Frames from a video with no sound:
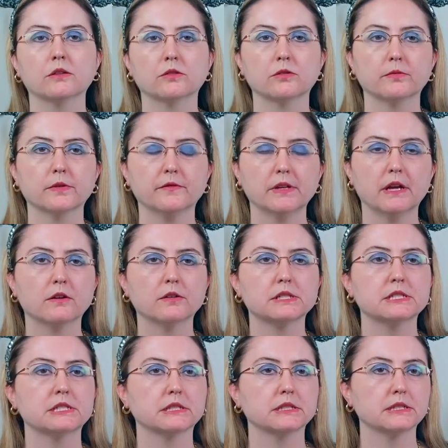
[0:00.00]
The Riviera
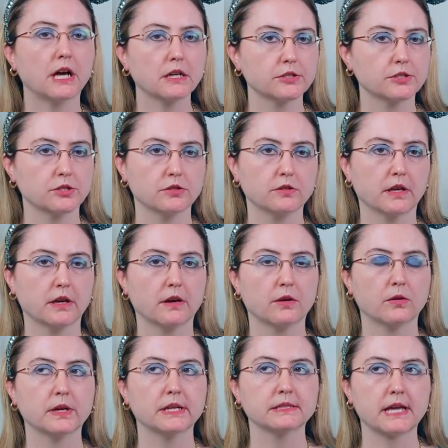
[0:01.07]
Deluxe
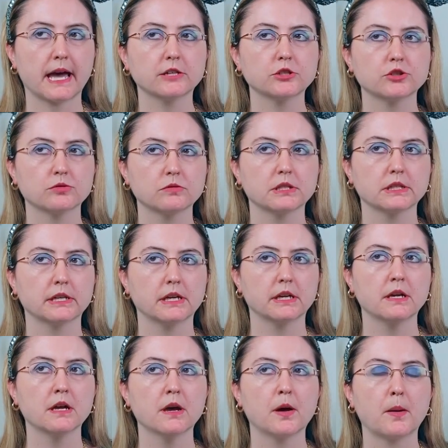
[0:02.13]
Studio is
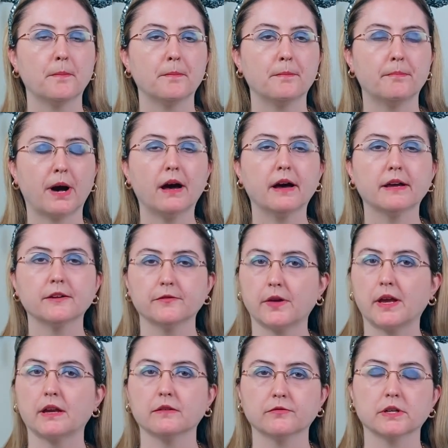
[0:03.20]
actually my
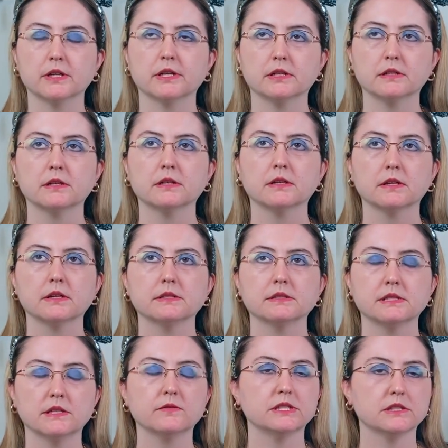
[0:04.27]
favorite
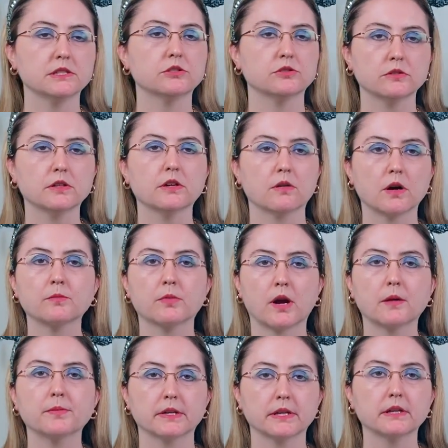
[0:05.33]
DVC studio on
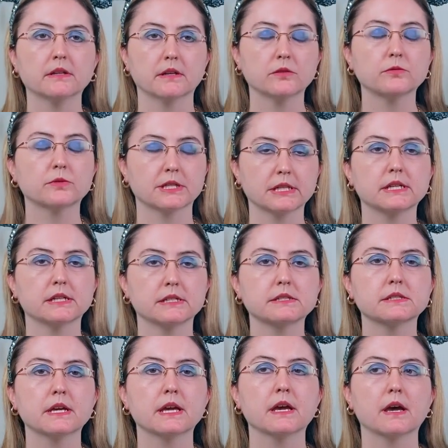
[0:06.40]
property. It really is.
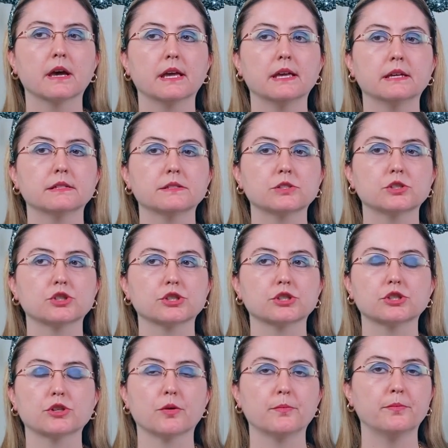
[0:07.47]
It's just
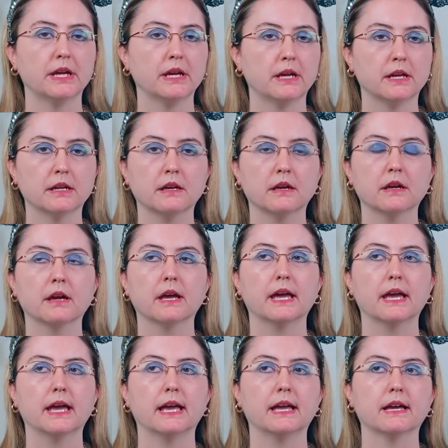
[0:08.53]
so big,
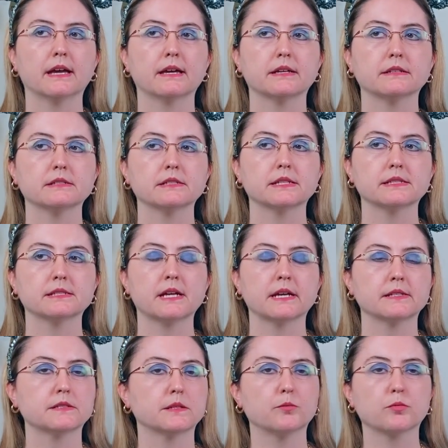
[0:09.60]
and it's
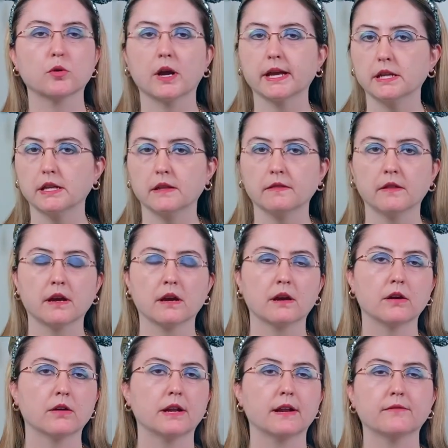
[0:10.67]
nice and bright in
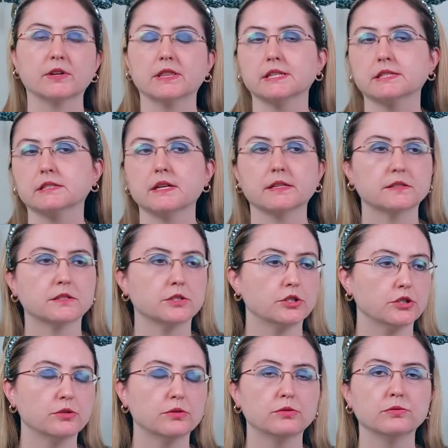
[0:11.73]
there, and everything's nice and
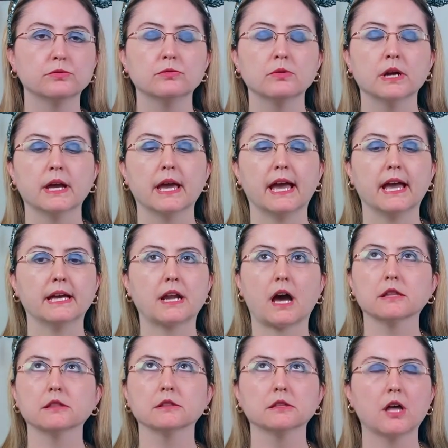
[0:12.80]
new, and I
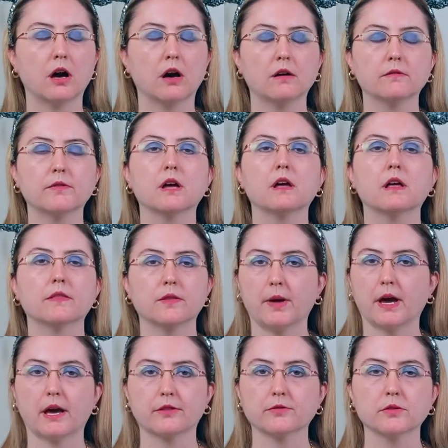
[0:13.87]
love the
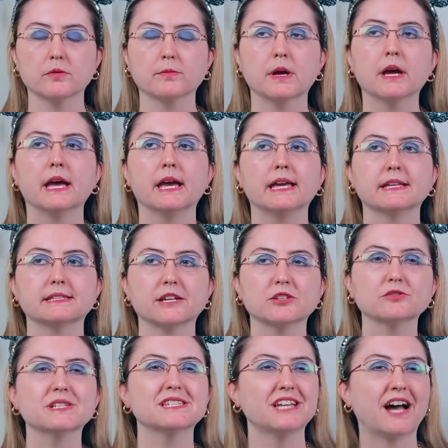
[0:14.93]
bathroom. It's
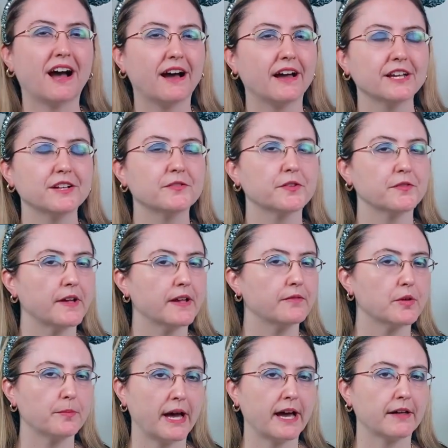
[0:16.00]
actually tied for
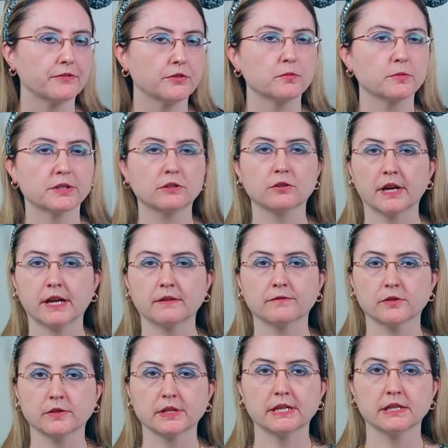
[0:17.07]
favorite bathroom with the Grand
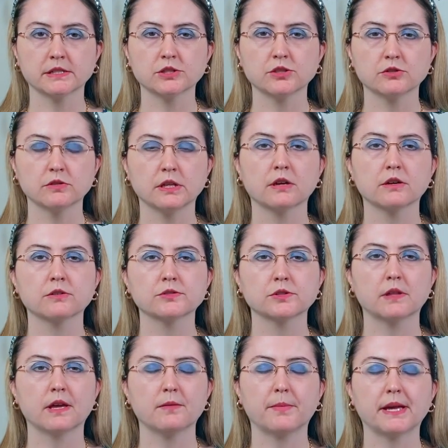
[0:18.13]
Floridian studios.
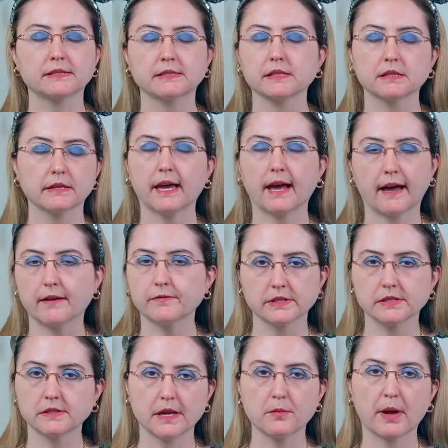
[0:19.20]
They basically have the
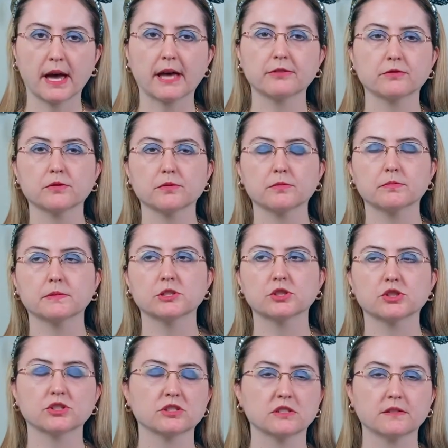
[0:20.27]
same bathroom. It's
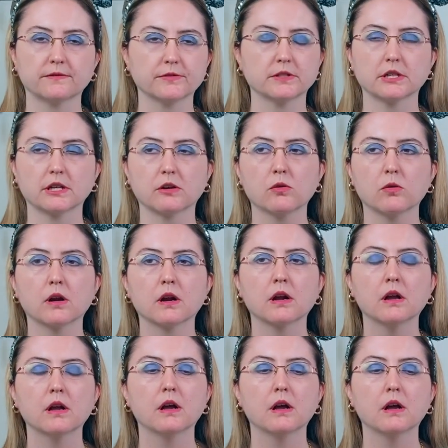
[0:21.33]
just a different decor.